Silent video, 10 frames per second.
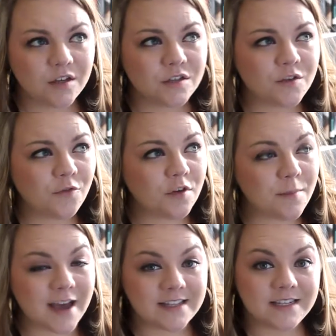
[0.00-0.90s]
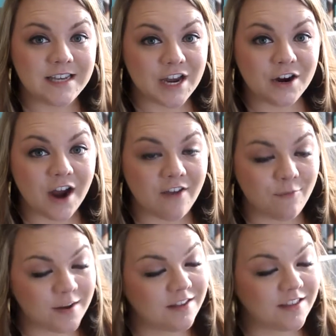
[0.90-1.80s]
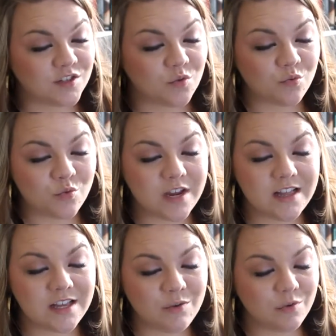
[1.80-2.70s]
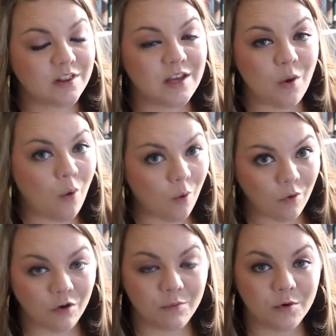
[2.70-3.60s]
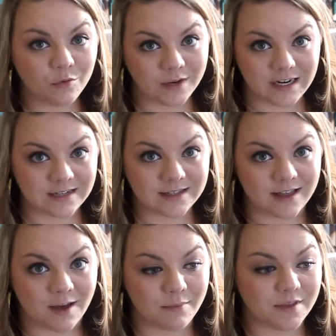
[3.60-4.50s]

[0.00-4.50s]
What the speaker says: So for the past year I've been in this really horrible reading slump.